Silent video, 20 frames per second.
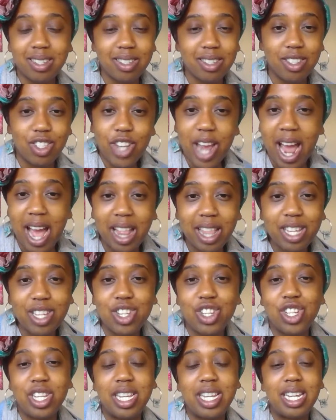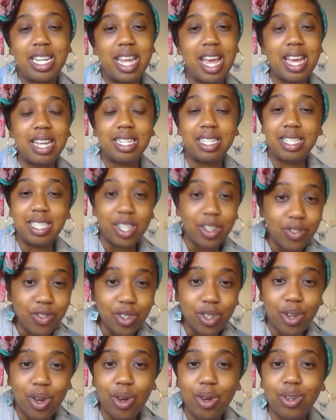challenging and
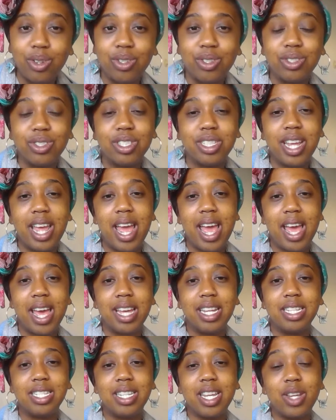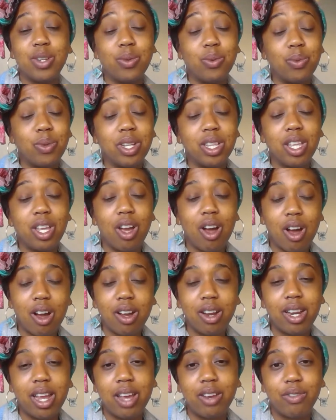difficult and really
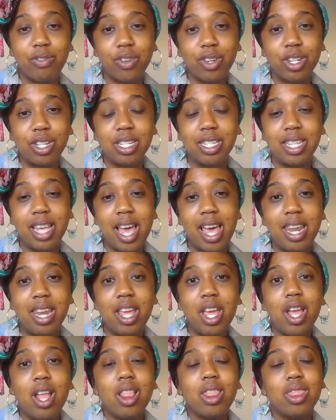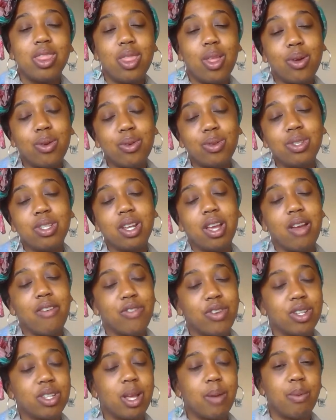hard at first, and those
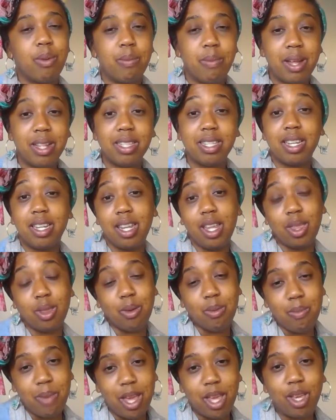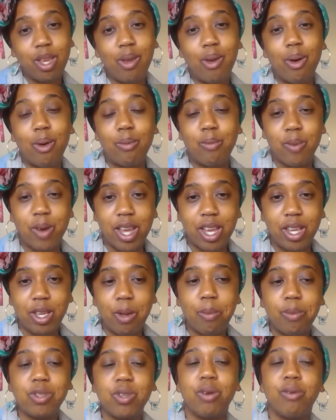first couple months can either make you or break
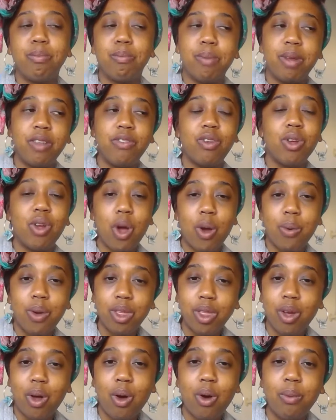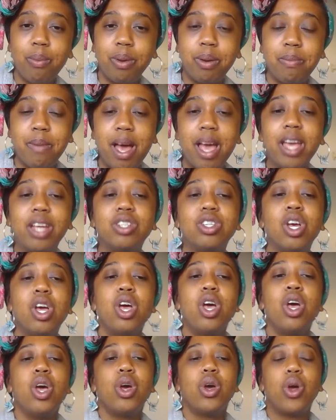you. But if you go with an open mind,
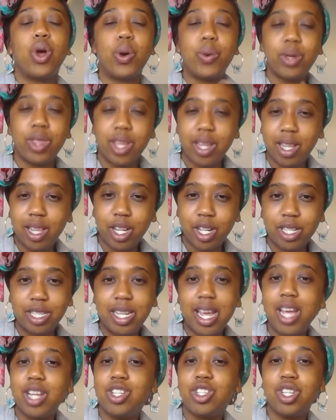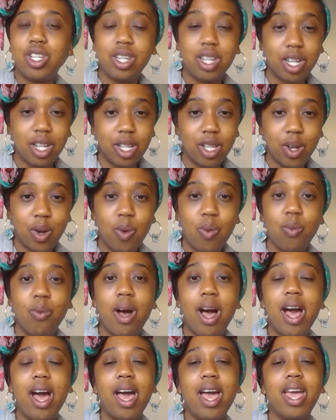go with a clear intention, a clear
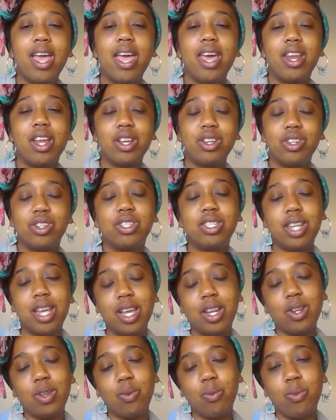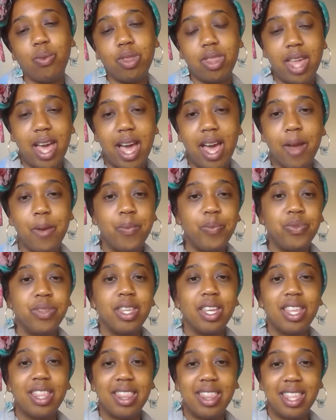why, and understand that
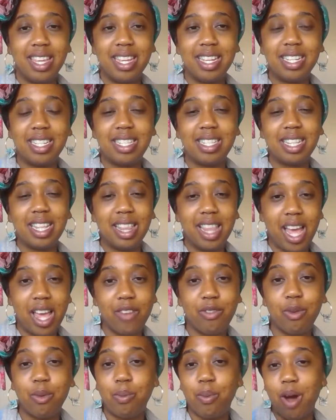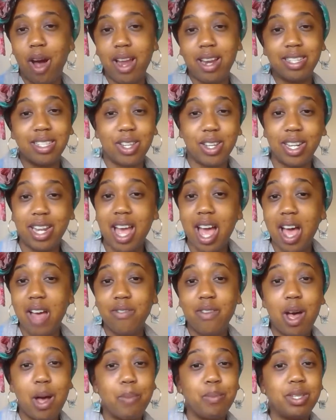this life abroad is going to
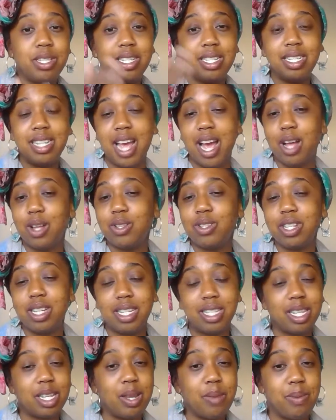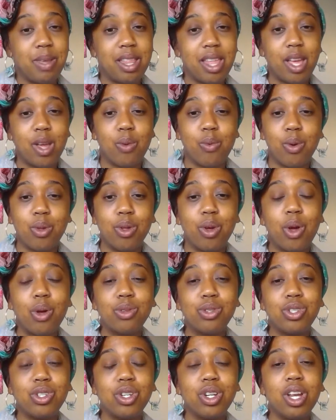have ups and downs and it's going to be like a roller
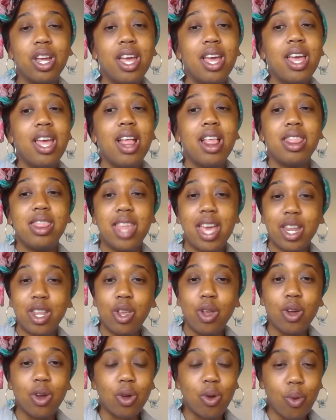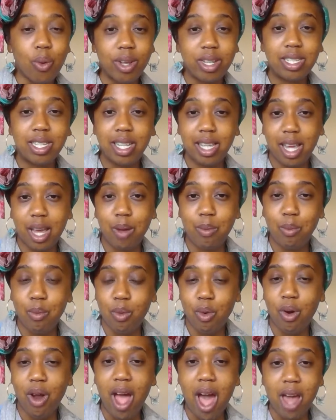coaster, then you're going to get
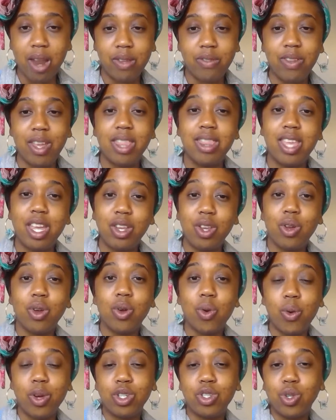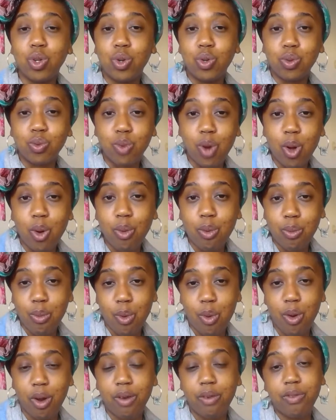more out of it. Then you're going to grow
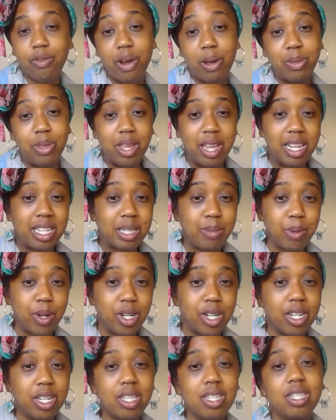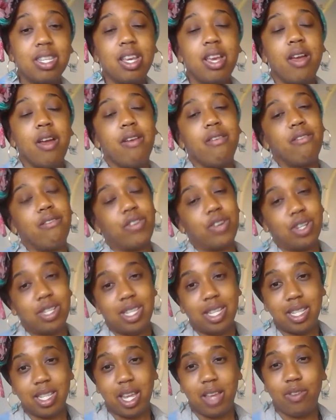more from the experience,
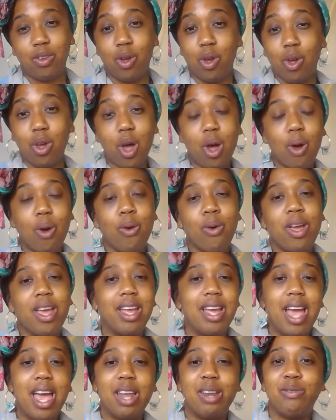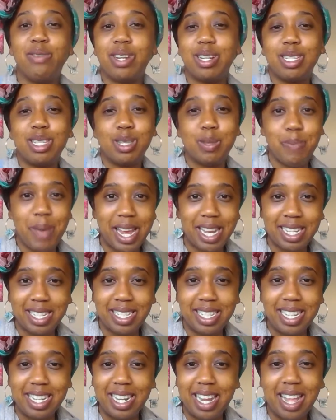versus if you go and kind of
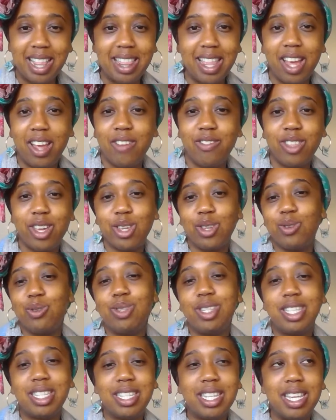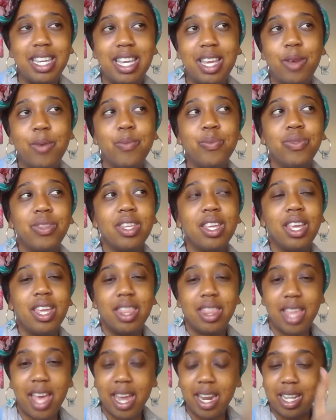expecting a life that you see
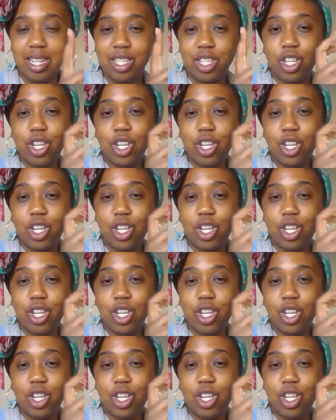that is